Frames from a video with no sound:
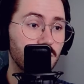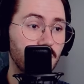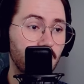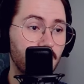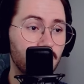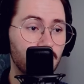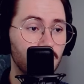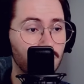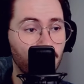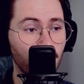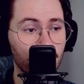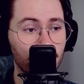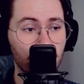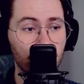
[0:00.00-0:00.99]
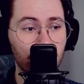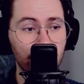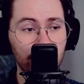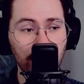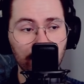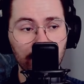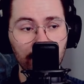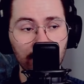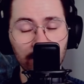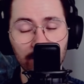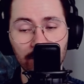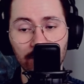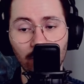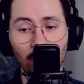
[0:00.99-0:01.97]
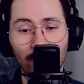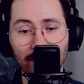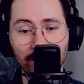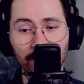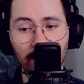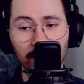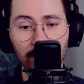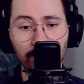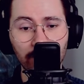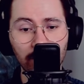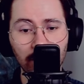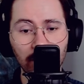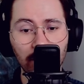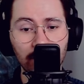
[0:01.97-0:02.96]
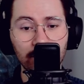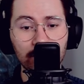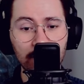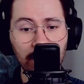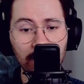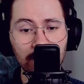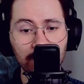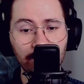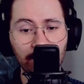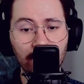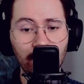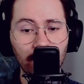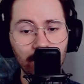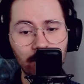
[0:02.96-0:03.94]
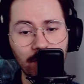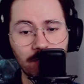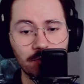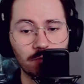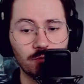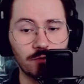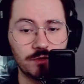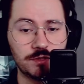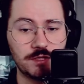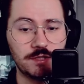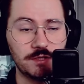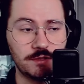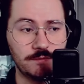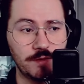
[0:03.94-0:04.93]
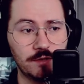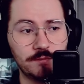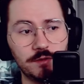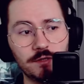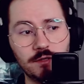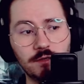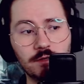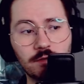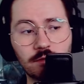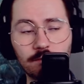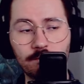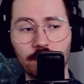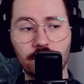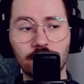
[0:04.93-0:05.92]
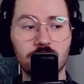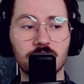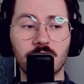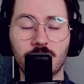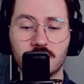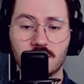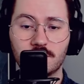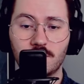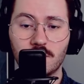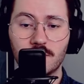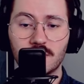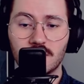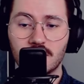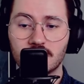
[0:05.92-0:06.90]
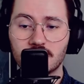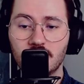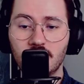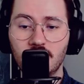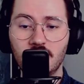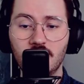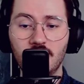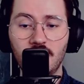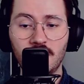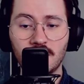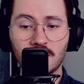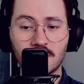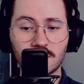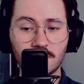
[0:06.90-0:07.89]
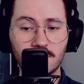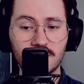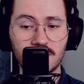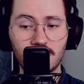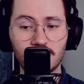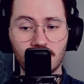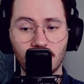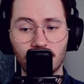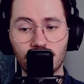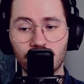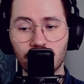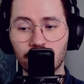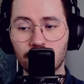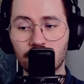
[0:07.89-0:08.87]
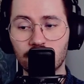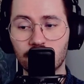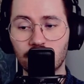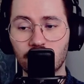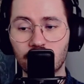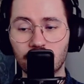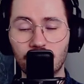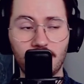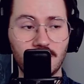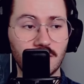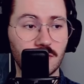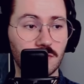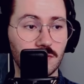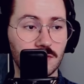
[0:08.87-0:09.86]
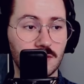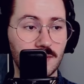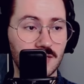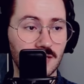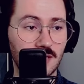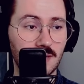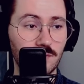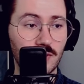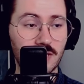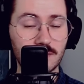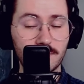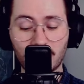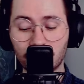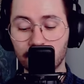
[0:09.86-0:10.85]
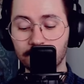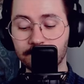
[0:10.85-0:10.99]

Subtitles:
can choose from such a wide card pool, this deck has a very high card quality, in my opinion, compared to some other Pauper decks, and customization options depending on the metagame you expect.